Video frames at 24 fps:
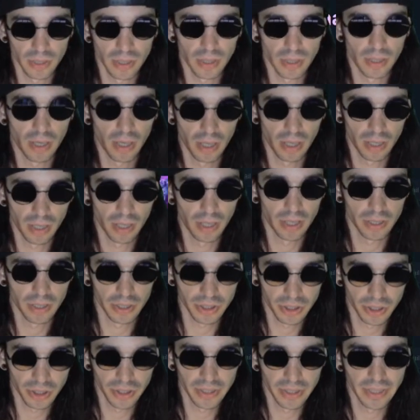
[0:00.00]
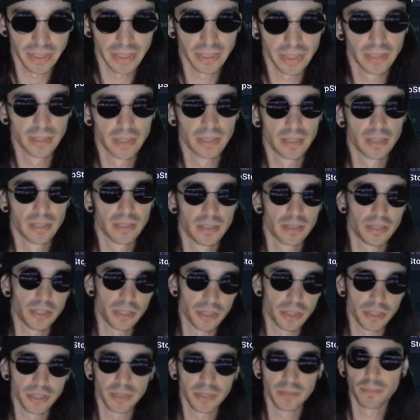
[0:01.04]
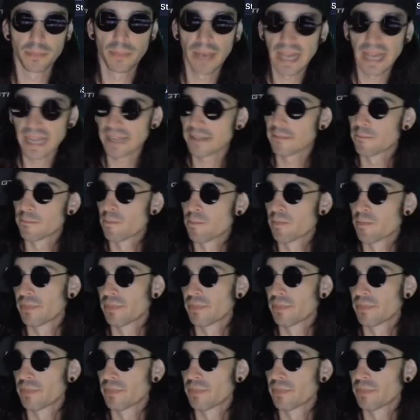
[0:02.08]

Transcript: a good bet.